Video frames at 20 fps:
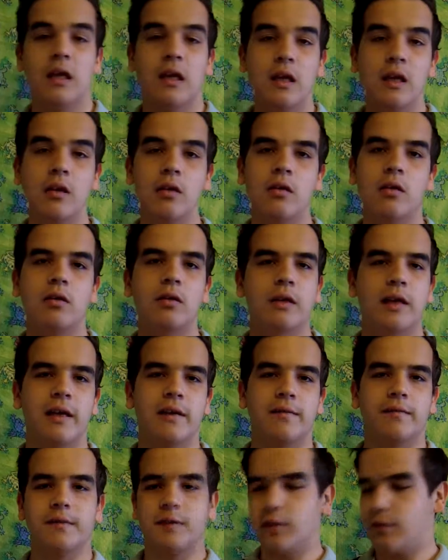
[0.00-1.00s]
In a
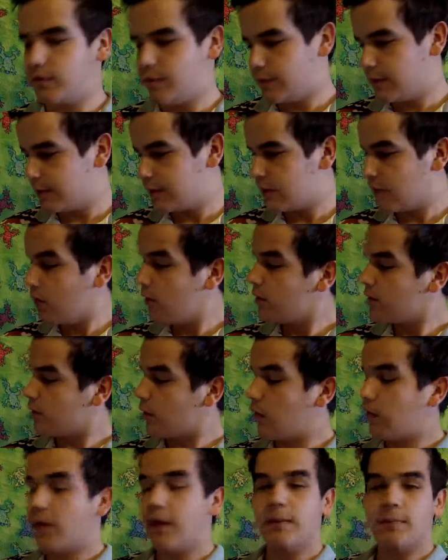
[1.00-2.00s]
concave surface,
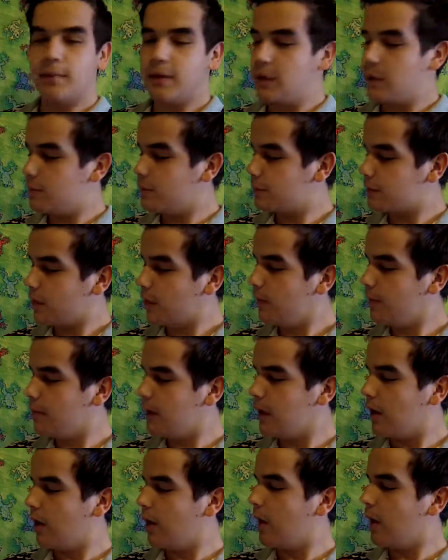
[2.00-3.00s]
the light beams come
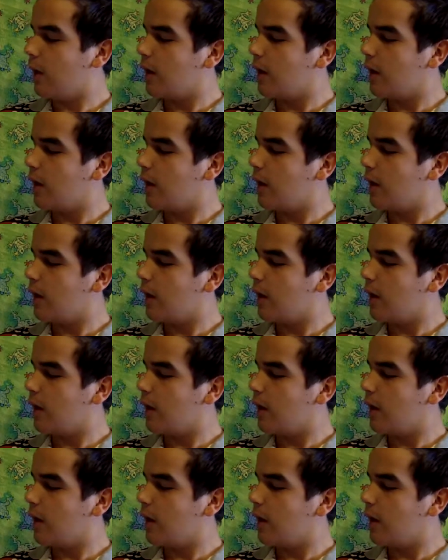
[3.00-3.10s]
in,